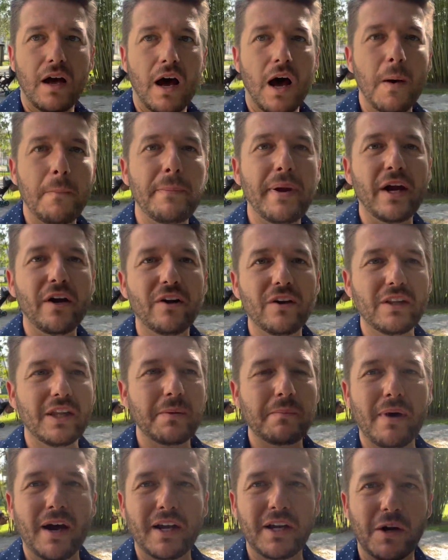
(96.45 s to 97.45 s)
Apparently,
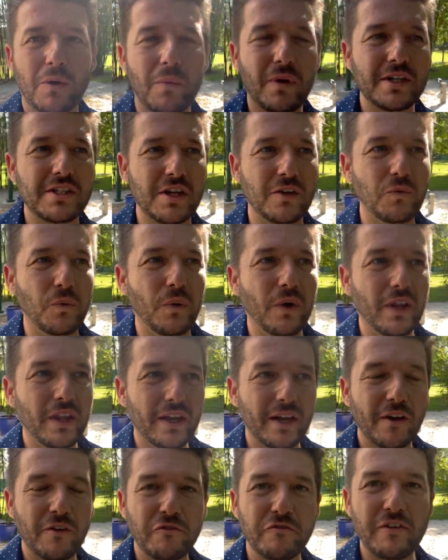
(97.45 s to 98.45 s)
Mina wasn't
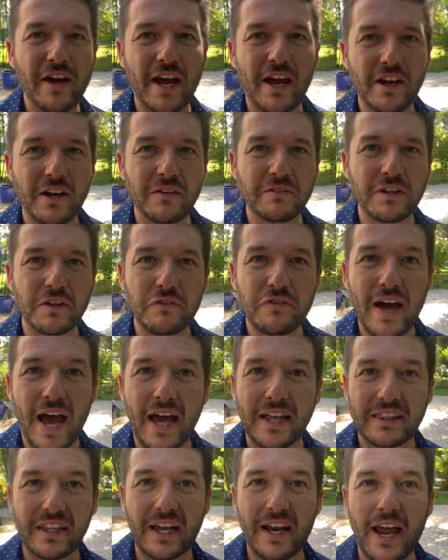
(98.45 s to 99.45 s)
really a fan of the
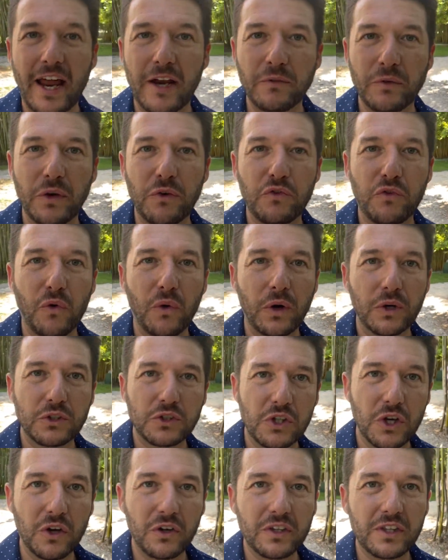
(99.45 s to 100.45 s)
fact that Henry Ford
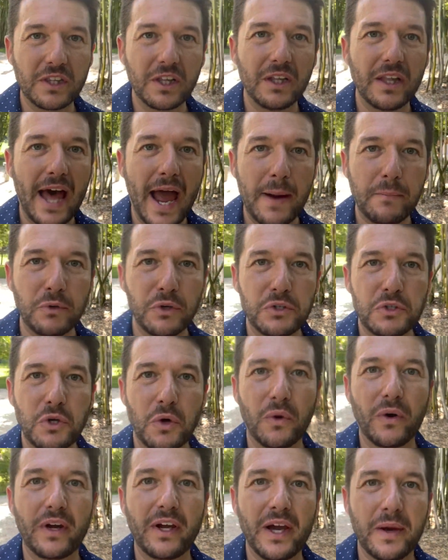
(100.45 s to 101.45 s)
took the
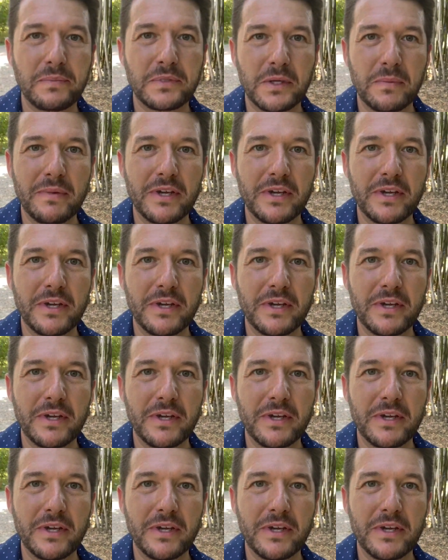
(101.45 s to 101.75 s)
laboratory up to